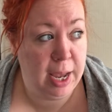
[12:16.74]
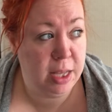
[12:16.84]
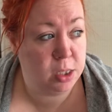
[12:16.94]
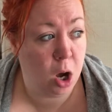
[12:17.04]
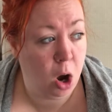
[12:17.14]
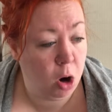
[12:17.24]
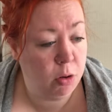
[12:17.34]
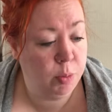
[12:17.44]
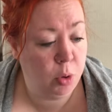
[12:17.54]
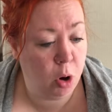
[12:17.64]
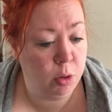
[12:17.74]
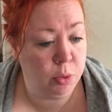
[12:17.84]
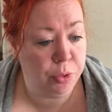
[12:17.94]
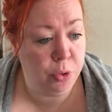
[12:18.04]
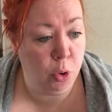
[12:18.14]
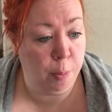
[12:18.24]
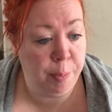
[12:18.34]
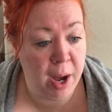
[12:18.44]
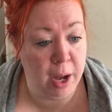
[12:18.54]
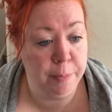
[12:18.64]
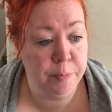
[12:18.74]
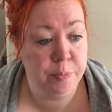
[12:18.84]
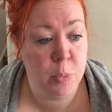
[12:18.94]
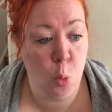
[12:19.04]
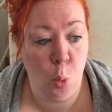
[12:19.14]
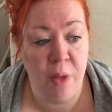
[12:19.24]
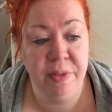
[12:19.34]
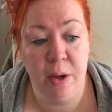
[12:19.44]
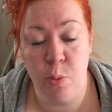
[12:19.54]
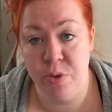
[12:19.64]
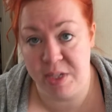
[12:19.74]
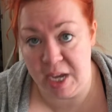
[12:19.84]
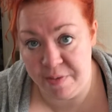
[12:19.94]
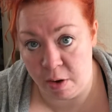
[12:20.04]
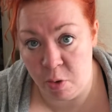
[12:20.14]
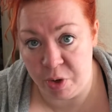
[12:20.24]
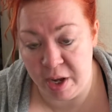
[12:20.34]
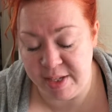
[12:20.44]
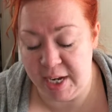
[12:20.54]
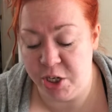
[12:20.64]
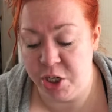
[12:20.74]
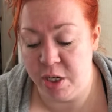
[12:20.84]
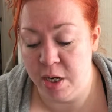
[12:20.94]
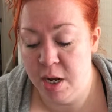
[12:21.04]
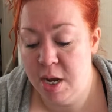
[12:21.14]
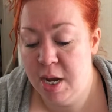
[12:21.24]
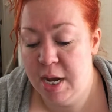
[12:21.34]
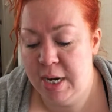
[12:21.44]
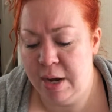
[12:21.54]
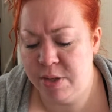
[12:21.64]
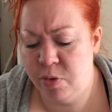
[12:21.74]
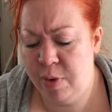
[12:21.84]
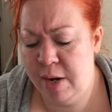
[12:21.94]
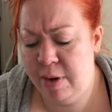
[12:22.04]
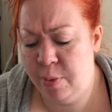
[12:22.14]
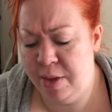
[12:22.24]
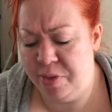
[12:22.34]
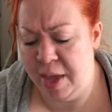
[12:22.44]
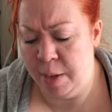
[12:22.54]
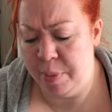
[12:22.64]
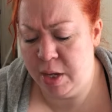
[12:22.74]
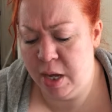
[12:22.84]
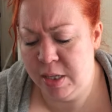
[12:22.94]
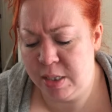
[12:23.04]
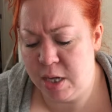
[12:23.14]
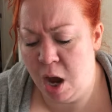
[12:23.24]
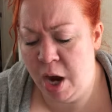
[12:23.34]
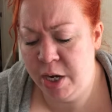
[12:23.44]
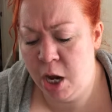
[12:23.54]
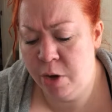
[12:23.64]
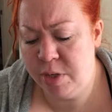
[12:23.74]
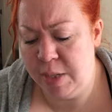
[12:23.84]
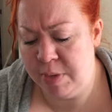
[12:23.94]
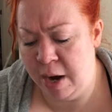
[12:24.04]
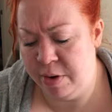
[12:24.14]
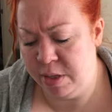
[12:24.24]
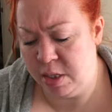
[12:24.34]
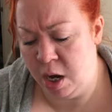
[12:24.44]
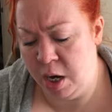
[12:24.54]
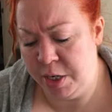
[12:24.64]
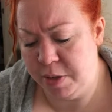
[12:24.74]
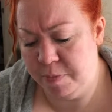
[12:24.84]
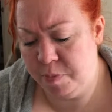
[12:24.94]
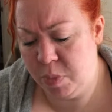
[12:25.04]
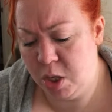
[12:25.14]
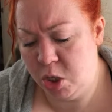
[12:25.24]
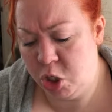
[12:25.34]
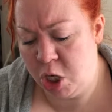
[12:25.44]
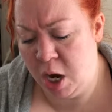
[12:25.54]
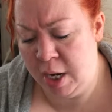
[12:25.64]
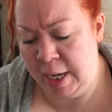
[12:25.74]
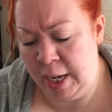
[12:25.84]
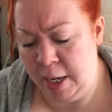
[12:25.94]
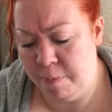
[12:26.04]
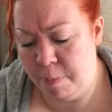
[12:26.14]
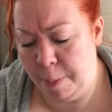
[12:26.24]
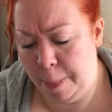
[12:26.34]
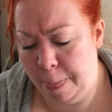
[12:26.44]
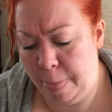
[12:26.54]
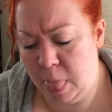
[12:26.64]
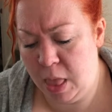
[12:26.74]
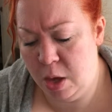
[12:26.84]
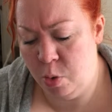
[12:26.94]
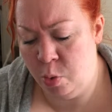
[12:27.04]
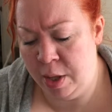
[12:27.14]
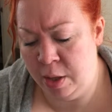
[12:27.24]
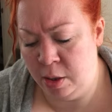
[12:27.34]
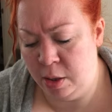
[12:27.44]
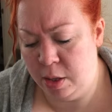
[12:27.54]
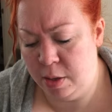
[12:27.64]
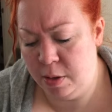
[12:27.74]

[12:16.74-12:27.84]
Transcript: It's a horrible, horrible thought, but one that will save our organisation. Now, it's a really, really weird thing because I know deep down inside, Charlie will